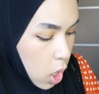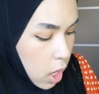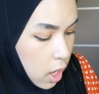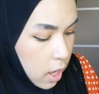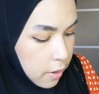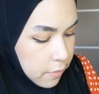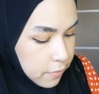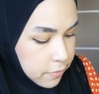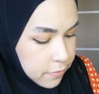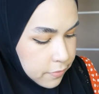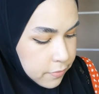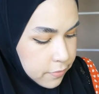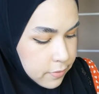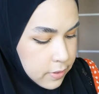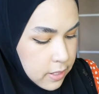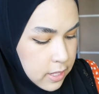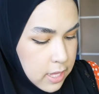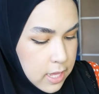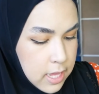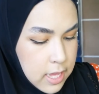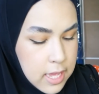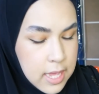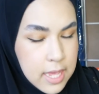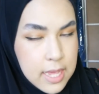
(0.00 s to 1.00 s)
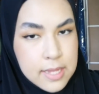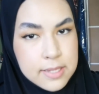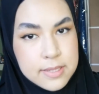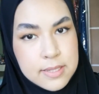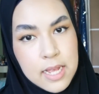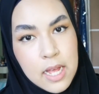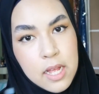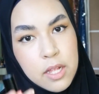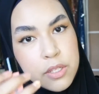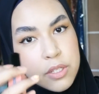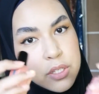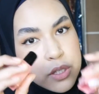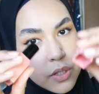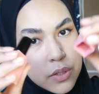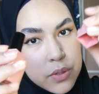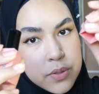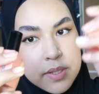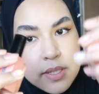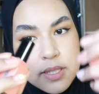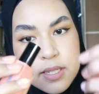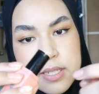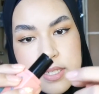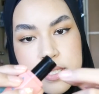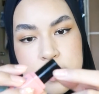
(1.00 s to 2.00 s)
off is I'll
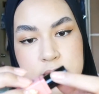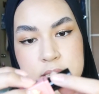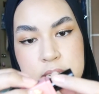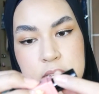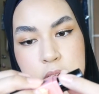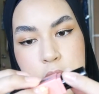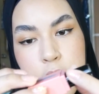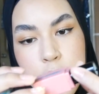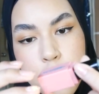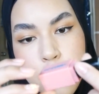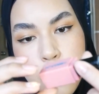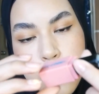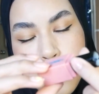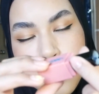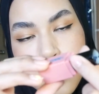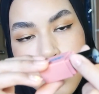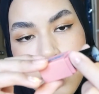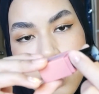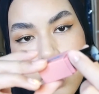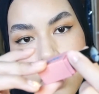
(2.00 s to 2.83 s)
use the C.CODE